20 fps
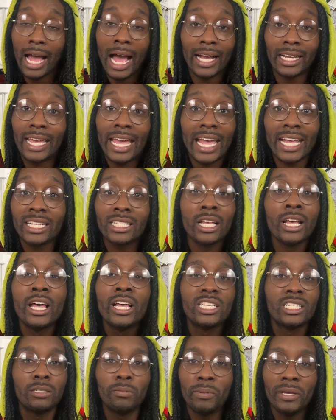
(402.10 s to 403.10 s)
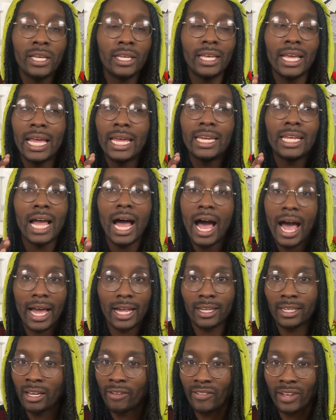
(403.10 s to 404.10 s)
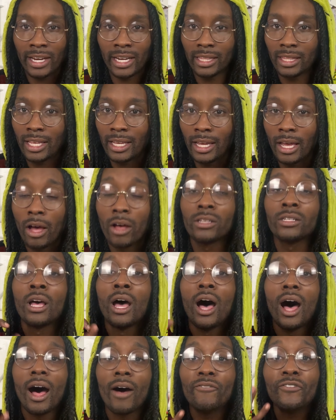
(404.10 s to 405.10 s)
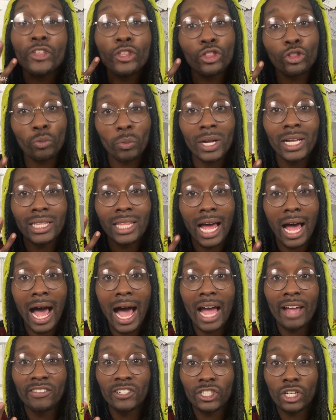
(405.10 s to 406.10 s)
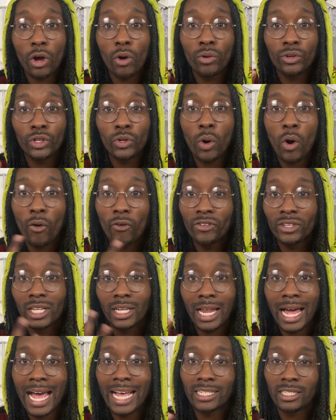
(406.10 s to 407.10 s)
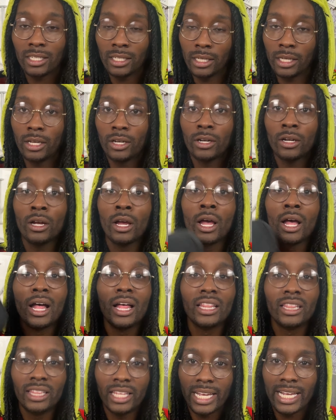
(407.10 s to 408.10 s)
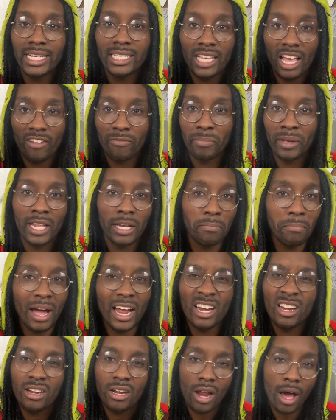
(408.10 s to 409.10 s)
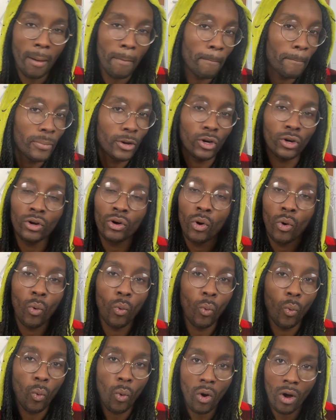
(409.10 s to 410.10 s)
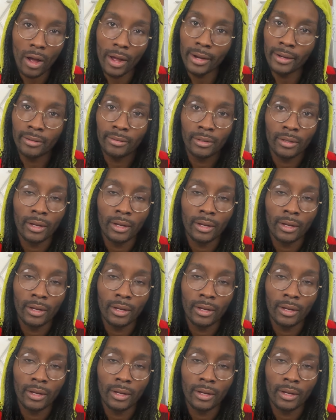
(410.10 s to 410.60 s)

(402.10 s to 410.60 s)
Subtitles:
can't speak any highly of anything else. Of the three that I've shown you over the last year, these have been my number one